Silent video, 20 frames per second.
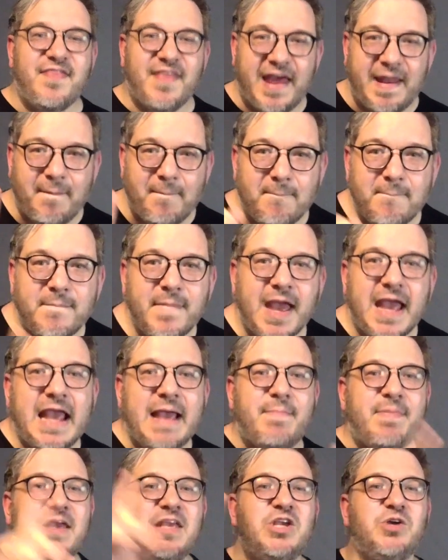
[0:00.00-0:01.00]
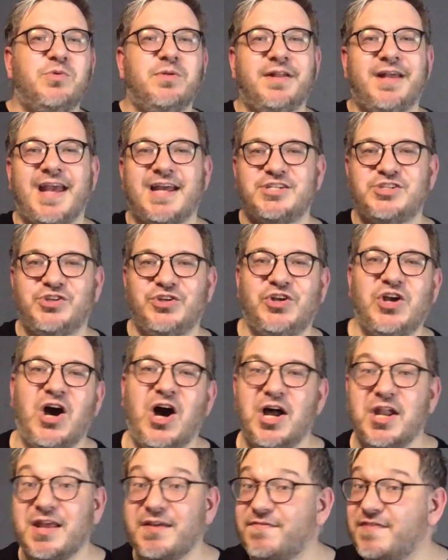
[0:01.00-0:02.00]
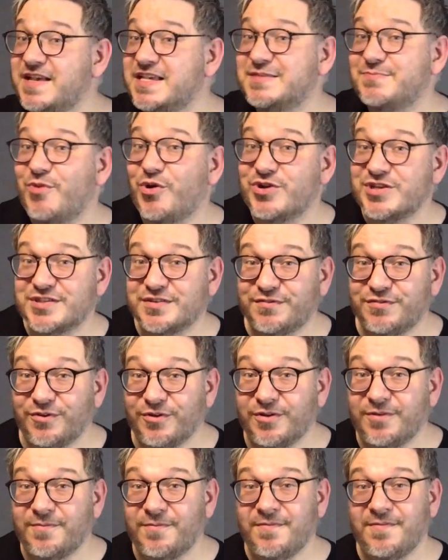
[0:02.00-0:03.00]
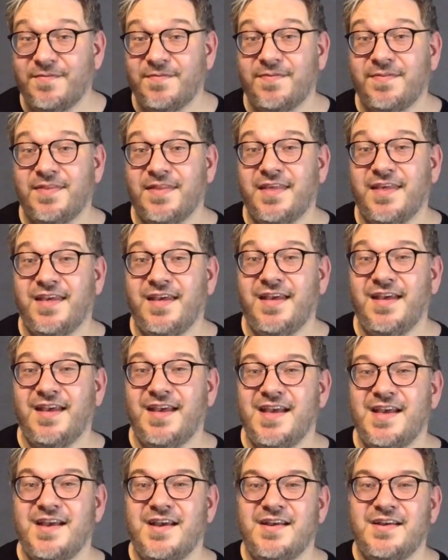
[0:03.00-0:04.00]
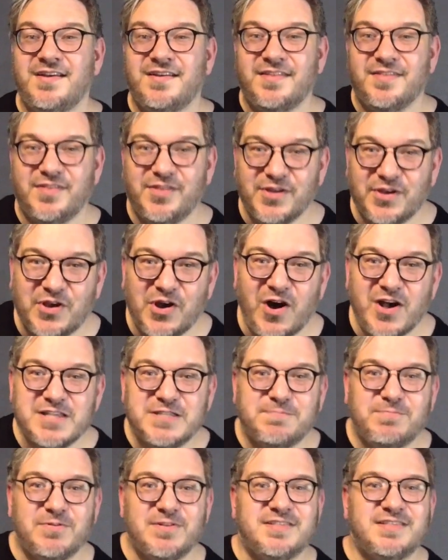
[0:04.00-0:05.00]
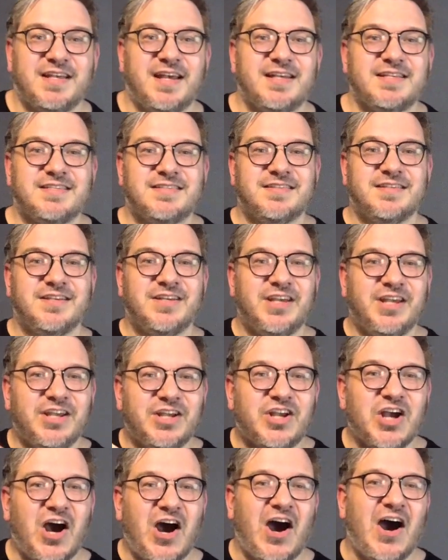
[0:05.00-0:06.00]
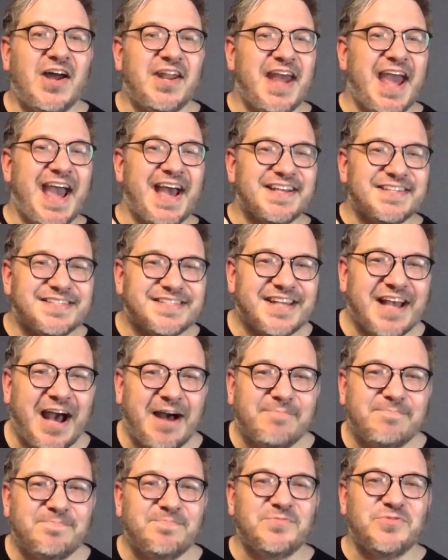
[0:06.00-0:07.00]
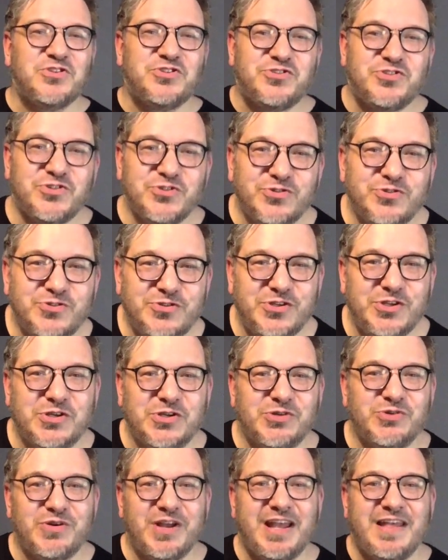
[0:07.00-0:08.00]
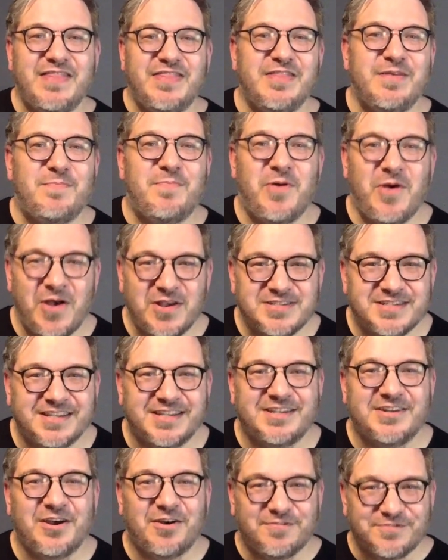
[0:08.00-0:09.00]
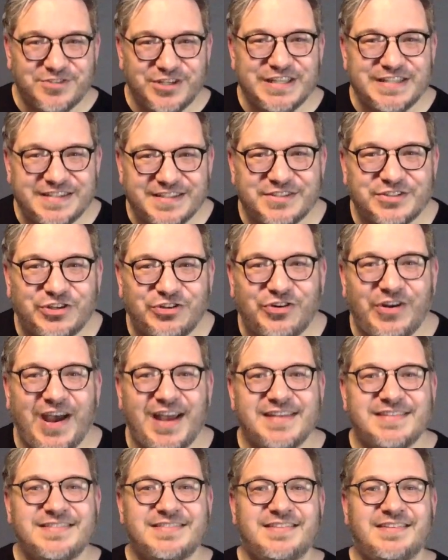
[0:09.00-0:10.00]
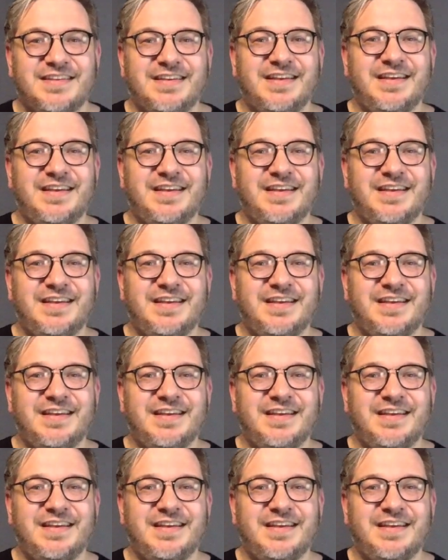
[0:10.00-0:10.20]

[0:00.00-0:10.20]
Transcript: then maybe you will get to God if he's merciful. The gospel says God has come to you in the person of Jesus Christ